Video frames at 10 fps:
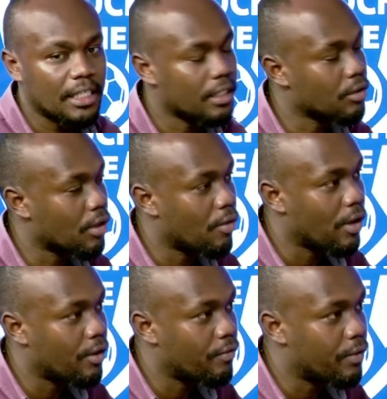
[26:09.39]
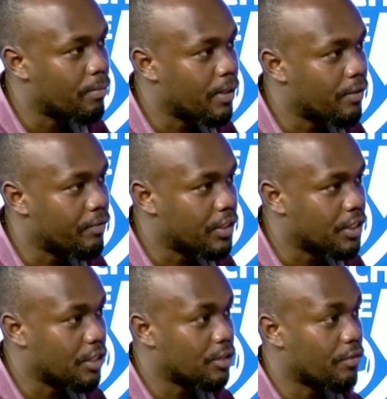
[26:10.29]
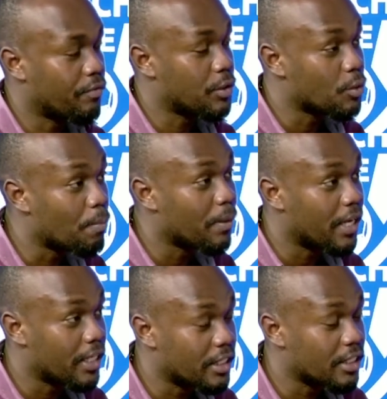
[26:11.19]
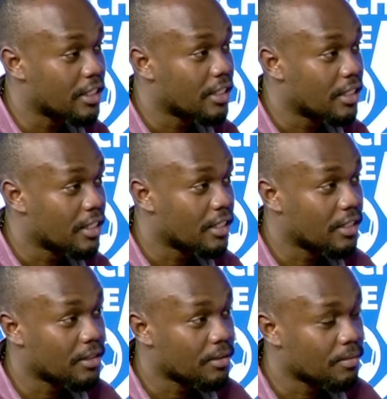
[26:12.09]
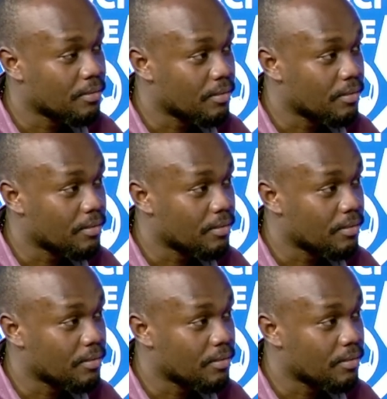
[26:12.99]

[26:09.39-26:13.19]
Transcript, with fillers: I think you are one of the beneficiaries. Yes, I am one of the uh, success